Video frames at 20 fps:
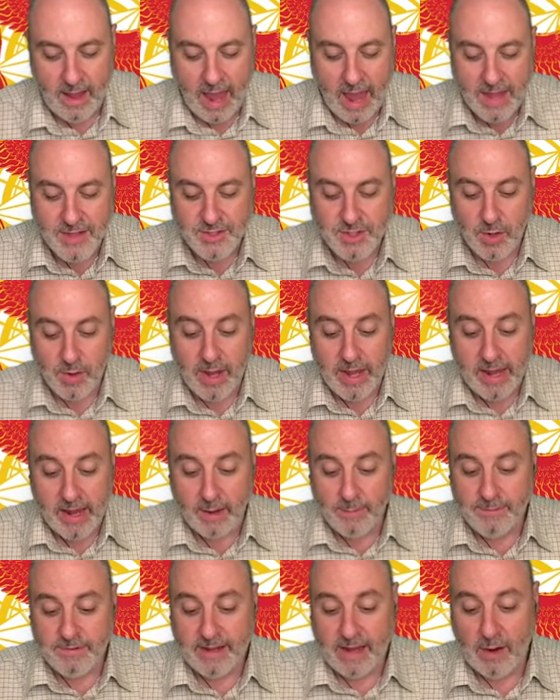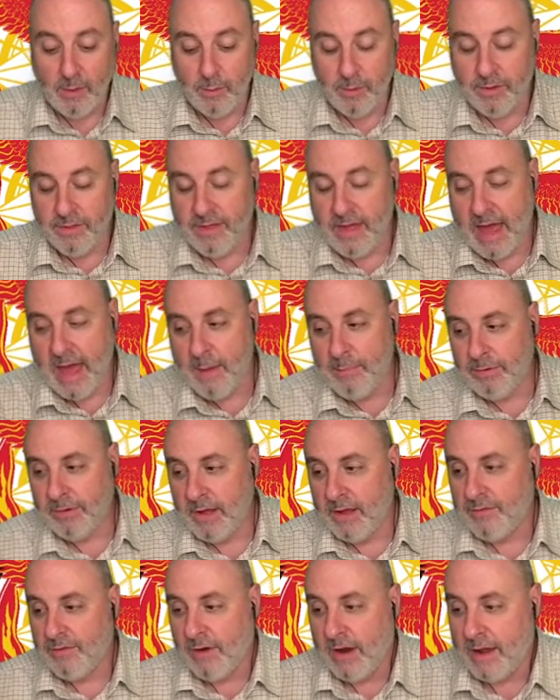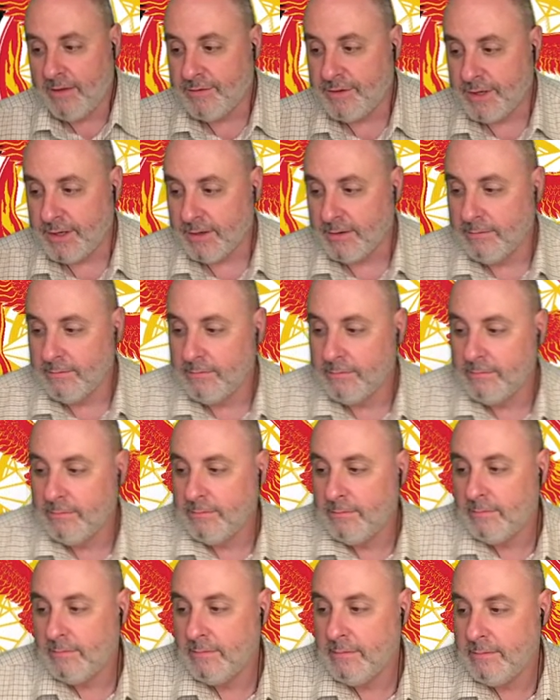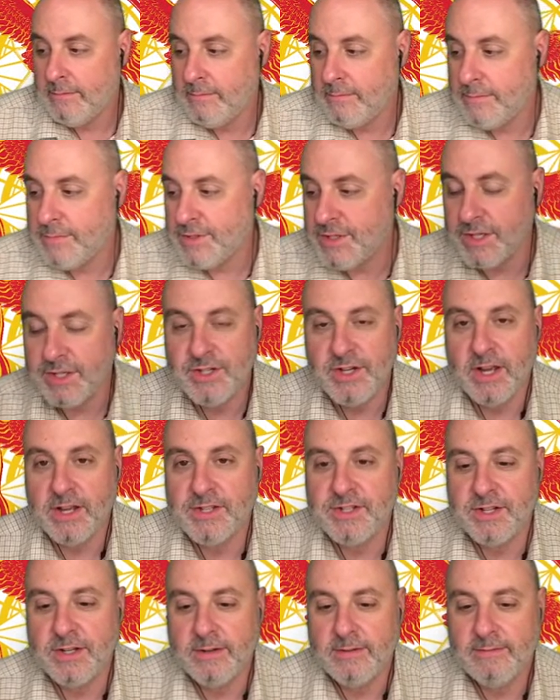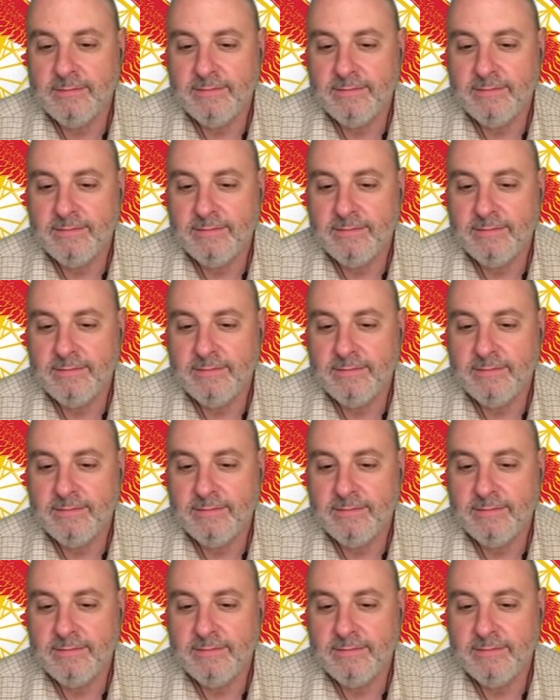and so he comes out with the happily ever after suggestion